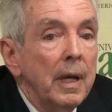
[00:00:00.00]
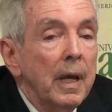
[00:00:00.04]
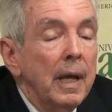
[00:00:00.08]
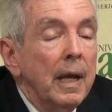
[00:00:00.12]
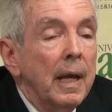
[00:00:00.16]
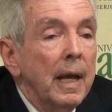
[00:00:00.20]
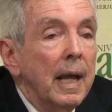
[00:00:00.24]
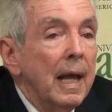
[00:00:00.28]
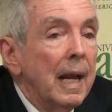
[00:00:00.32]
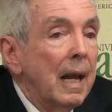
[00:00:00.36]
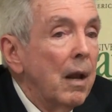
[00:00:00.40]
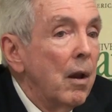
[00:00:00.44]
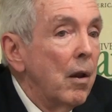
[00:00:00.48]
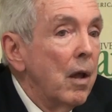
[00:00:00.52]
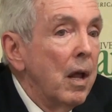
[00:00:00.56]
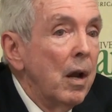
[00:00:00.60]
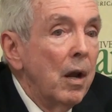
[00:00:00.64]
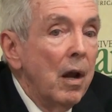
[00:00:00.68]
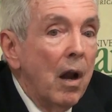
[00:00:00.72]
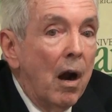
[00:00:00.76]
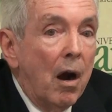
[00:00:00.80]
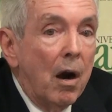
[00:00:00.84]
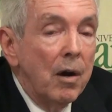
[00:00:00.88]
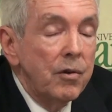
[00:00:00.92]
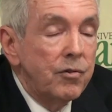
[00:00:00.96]
a
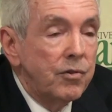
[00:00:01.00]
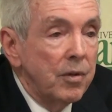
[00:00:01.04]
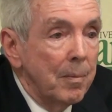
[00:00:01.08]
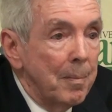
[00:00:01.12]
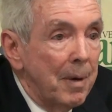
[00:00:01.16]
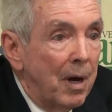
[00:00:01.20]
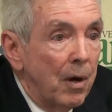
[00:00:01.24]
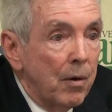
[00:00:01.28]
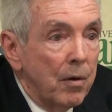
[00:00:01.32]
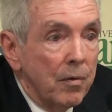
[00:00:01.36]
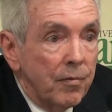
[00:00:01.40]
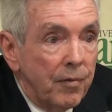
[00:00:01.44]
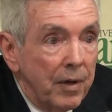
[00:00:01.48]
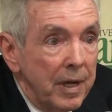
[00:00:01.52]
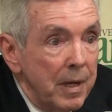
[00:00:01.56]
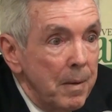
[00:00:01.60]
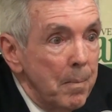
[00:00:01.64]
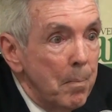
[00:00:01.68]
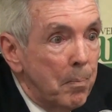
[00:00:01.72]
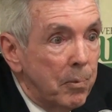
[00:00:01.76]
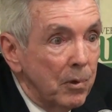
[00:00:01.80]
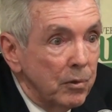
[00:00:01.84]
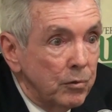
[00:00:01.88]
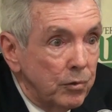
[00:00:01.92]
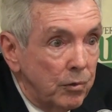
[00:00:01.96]
large amount of
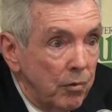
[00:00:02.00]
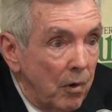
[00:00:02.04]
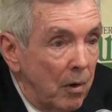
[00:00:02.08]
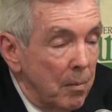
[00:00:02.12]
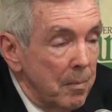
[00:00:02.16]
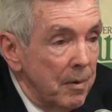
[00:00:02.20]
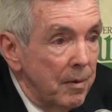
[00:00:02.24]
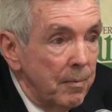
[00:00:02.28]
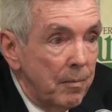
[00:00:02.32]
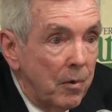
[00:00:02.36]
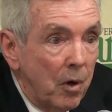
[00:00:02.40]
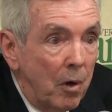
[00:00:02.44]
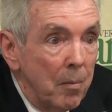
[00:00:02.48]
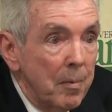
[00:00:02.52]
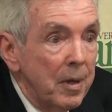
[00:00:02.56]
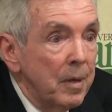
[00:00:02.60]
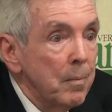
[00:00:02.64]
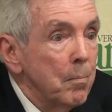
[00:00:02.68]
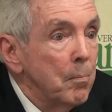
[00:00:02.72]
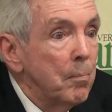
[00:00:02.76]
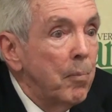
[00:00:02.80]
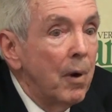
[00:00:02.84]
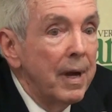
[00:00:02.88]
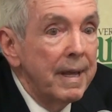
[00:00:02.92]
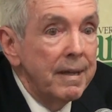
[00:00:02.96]
imports
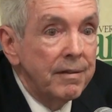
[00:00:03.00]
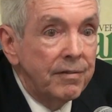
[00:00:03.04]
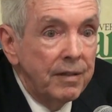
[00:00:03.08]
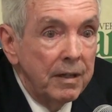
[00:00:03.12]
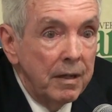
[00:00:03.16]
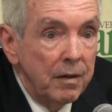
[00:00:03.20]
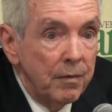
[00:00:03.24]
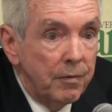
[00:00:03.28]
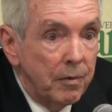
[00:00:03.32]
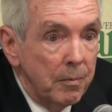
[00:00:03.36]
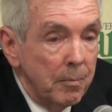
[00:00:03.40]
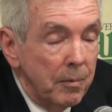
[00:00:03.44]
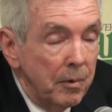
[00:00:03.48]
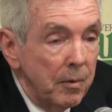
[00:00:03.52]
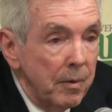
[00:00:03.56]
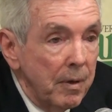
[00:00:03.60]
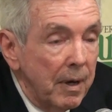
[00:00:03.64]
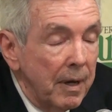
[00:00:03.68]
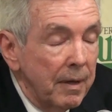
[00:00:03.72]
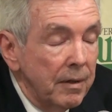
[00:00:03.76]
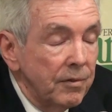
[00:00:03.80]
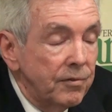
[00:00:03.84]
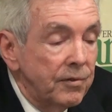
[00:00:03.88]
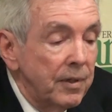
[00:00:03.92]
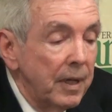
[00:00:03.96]
coming basically from the
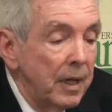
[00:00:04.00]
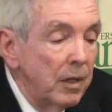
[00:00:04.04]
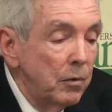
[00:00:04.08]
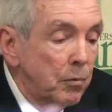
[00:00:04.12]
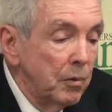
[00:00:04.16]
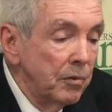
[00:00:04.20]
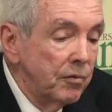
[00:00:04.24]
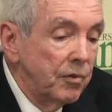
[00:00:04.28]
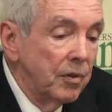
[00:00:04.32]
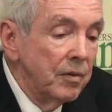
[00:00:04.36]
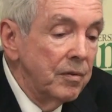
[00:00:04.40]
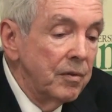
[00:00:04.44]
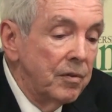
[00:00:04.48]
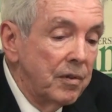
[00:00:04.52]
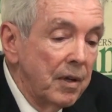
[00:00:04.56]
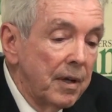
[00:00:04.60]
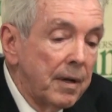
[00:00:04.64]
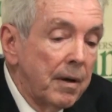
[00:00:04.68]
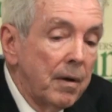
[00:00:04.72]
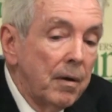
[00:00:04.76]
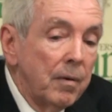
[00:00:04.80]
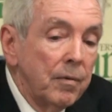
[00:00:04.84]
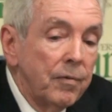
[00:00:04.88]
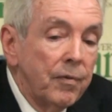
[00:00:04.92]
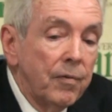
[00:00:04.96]
United States, which in
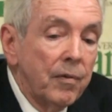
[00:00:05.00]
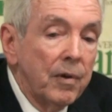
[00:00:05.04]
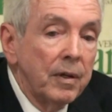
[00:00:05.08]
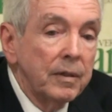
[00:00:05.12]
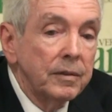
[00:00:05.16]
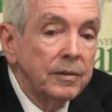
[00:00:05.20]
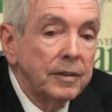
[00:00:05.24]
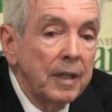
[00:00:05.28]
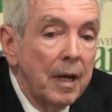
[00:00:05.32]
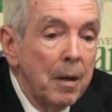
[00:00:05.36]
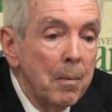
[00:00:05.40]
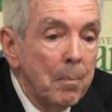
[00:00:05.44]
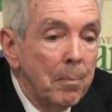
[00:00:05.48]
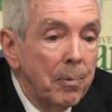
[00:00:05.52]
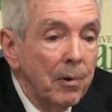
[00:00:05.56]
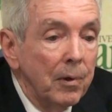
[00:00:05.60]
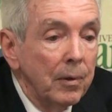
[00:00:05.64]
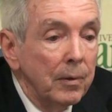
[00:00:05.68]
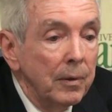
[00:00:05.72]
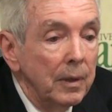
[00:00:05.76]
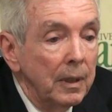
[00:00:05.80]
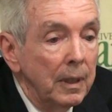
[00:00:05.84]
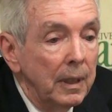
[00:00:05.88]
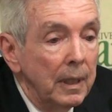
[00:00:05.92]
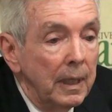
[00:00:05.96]
general, for
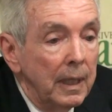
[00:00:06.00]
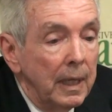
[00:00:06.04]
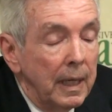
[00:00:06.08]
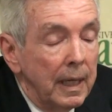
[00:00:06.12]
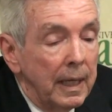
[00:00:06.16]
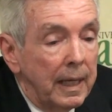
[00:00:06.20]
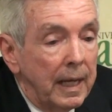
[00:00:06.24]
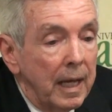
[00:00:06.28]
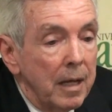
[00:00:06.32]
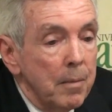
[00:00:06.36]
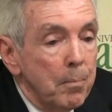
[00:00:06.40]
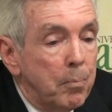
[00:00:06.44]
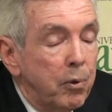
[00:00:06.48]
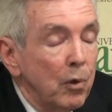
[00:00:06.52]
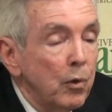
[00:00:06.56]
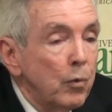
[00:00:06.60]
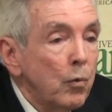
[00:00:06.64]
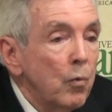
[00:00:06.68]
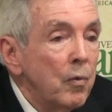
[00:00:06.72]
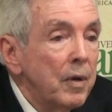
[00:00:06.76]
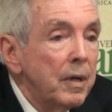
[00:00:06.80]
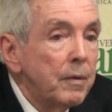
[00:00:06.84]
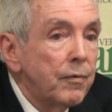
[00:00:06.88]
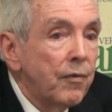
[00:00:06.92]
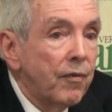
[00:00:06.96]
example, can
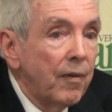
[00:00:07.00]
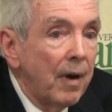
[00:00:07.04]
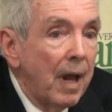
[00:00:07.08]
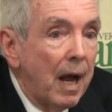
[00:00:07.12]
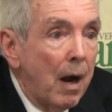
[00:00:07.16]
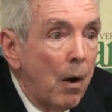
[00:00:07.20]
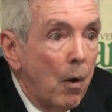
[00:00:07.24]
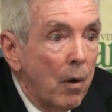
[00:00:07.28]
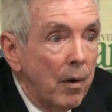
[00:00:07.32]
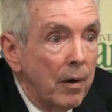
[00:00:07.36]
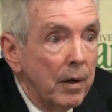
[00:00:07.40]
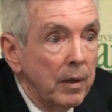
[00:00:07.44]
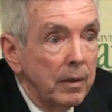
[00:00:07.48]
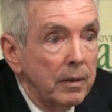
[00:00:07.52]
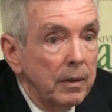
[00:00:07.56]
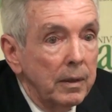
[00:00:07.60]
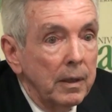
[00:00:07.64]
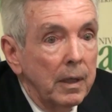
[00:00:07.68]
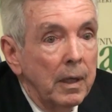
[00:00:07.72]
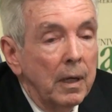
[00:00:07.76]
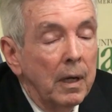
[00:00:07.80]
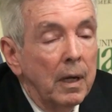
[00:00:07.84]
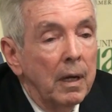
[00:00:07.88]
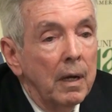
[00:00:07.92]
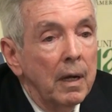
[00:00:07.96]
put wheat flour
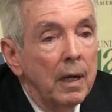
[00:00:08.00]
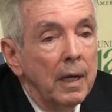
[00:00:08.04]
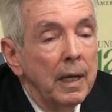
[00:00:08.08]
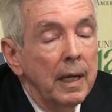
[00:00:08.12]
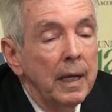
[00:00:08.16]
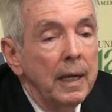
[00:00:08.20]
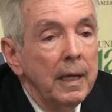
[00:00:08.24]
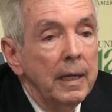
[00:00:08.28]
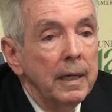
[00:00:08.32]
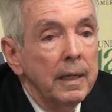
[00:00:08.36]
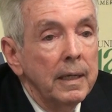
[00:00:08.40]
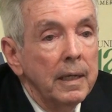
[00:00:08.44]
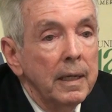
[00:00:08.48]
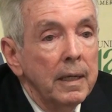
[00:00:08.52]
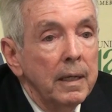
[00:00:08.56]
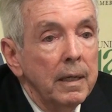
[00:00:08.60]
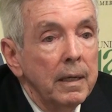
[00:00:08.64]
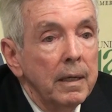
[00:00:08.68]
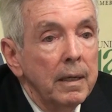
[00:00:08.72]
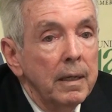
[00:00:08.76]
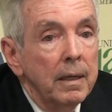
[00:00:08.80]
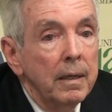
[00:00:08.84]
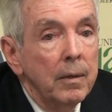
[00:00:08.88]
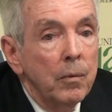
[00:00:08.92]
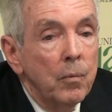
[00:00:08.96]

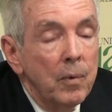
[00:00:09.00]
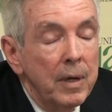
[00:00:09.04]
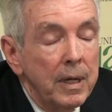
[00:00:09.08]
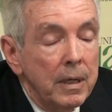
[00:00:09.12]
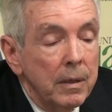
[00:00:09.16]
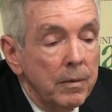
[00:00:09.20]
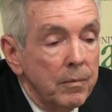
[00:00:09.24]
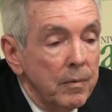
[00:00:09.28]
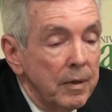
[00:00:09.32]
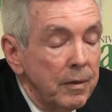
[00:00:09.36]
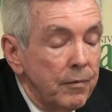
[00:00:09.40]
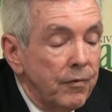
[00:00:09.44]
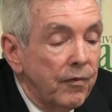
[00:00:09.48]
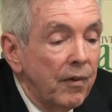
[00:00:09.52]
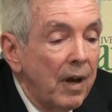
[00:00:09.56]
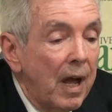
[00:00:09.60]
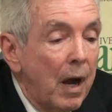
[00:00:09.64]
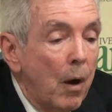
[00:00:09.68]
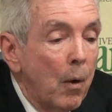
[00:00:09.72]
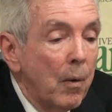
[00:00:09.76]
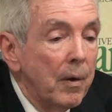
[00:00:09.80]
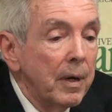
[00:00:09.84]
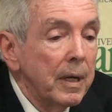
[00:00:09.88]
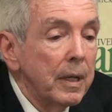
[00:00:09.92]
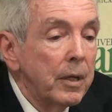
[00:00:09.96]
wheat and wheat
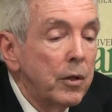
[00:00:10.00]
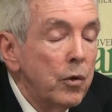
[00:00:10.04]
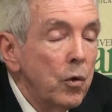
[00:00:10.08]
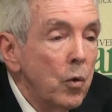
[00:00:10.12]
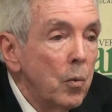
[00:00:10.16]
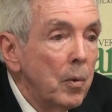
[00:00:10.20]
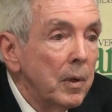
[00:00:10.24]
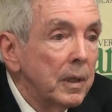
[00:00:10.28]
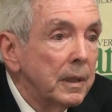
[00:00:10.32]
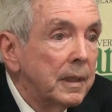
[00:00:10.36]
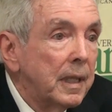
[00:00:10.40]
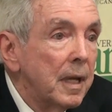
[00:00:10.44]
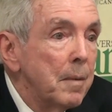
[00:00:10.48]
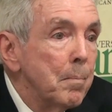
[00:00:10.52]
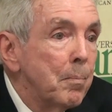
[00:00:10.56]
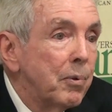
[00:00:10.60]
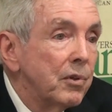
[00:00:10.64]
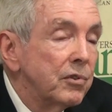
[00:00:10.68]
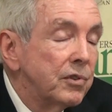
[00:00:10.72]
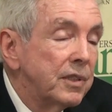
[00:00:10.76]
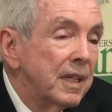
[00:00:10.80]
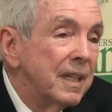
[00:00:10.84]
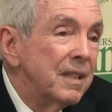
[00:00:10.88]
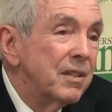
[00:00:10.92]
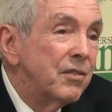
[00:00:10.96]
flour in Cuba
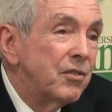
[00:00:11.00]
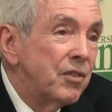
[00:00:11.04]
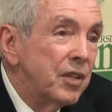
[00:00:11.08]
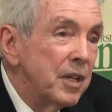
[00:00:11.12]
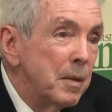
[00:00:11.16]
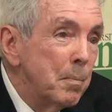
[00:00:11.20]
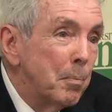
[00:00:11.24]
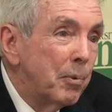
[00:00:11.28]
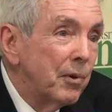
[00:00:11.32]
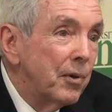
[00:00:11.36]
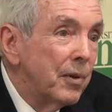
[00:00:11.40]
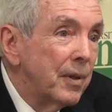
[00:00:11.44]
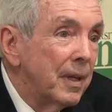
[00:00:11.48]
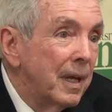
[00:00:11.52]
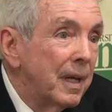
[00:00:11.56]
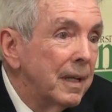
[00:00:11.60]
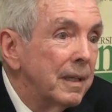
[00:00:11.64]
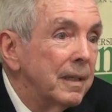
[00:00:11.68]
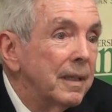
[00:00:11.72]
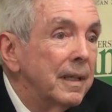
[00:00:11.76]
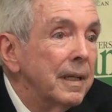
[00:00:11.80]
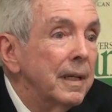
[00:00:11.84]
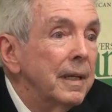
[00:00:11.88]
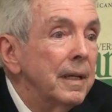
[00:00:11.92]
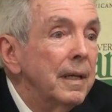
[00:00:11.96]
10% cheaper
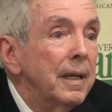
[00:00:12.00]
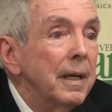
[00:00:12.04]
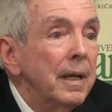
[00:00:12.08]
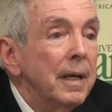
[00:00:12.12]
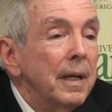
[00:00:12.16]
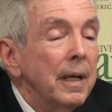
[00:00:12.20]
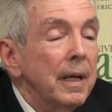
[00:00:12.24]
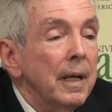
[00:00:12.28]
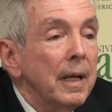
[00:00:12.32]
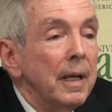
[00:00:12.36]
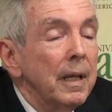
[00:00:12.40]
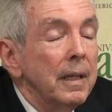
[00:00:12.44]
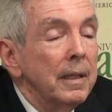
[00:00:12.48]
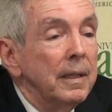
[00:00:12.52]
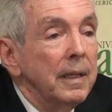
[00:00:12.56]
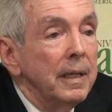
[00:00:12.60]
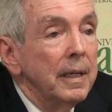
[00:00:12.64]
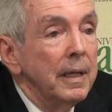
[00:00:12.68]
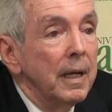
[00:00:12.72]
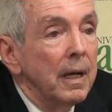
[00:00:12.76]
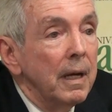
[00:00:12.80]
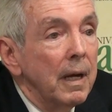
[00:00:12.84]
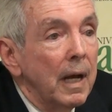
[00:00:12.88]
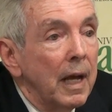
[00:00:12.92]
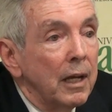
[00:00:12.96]
than the
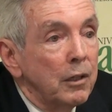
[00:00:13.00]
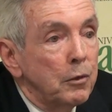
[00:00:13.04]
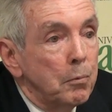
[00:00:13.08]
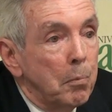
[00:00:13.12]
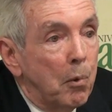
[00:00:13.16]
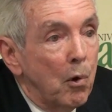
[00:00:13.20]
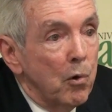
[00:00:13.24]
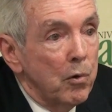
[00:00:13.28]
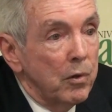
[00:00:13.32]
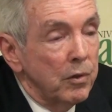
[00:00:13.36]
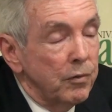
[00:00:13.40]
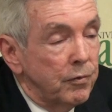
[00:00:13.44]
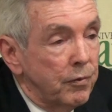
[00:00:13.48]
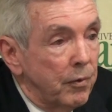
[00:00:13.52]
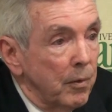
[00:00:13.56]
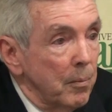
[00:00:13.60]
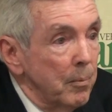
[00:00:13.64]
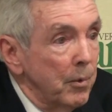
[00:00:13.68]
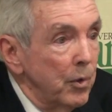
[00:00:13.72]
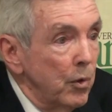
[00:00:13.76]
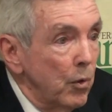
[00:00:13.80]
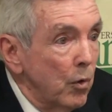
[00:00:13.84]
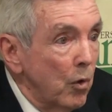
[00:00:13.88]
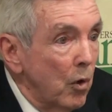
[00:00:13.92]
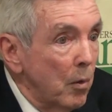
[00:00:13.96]
exported
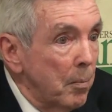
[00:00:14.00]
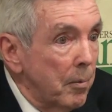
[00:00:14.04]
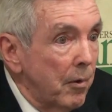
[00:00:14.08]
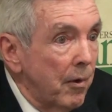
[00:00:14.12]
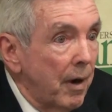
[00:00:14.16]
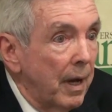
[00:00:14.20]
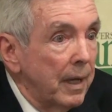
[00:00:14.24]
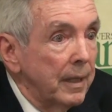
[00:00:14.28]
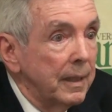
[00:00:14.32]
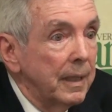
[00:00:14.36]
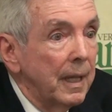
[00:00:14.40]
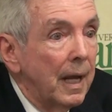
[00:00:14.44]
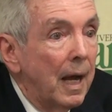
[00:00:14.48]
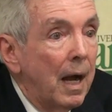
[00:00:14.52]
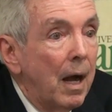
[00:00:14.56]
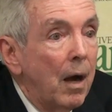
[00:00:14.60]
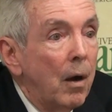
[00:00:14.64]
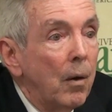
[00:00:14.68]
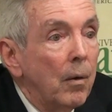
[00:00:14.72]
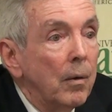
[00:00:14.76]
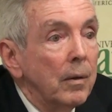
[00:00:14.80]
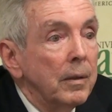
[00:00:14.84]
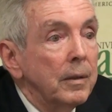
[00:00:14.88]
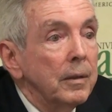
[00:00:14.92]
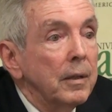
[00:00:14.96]
from Europe right
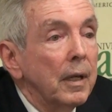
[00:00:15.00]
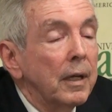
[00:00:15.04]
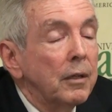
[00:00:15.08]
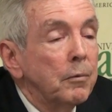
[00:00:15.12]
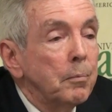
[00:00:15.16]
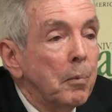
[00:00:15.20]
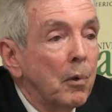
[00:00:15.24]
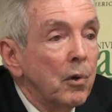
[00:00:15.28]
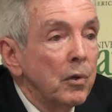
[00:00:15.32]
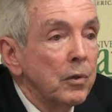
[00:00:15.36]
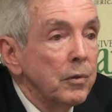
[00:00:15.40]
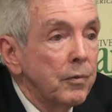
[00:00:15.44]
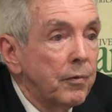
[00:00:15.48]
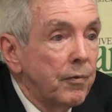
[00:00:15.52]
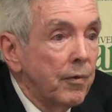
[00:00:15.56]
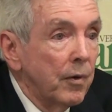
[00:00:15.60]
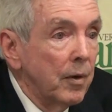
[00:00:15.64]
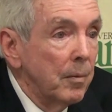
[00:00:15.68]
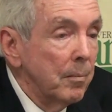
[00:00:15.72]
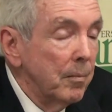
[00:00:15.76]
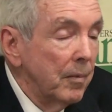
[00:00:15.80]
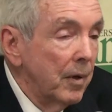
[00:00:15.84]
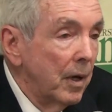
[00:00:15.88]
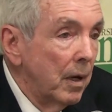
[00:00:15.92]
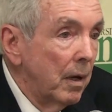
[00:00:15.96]
now and exported
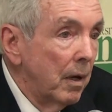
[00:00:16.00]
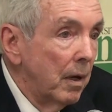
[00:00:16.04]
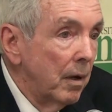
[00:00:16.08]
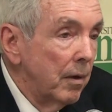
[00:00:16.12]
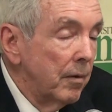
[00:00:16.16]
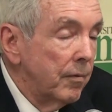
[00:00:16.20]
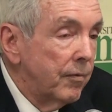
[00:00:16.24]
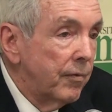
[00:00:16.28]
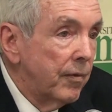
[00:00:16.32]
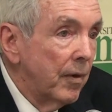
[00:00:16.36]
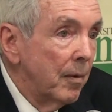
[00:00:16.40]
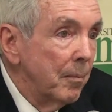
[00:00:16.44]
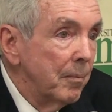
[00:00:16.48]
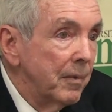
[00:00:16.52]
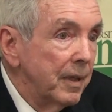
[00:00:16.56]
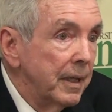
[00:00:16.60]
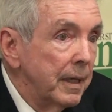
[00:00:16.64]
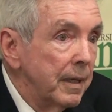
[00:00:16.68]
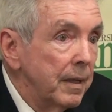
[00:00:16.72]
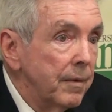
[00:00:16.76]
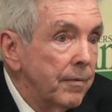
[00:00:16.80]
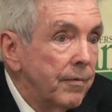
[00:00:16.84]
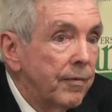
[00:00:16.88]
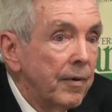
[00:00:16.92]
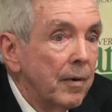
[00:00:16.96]
from
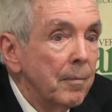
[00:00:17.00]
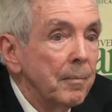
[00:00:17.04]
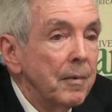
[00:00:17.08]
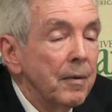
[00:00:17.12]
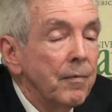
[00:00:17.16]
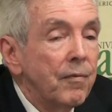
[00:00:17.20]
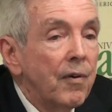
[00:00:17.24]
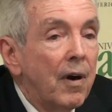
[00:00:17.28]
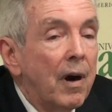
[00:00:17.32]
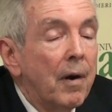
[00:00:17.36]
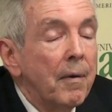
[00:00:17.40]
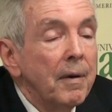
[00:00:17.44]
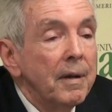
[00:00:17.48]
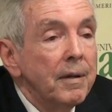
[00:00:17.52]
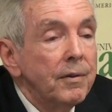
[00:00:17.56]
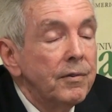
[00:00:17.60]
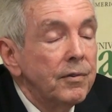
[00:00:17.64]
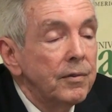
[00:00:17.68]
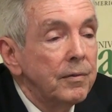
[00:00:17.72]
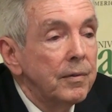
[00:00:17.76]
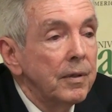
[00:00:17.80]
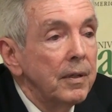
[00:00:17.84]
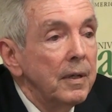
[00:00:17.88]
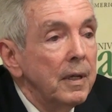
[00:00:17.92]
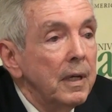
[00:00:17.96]
the Far
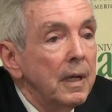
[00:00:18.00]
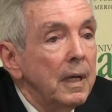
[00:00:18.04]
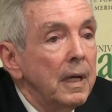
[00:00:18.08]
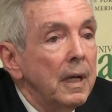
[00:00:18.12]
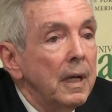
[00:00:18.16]
East.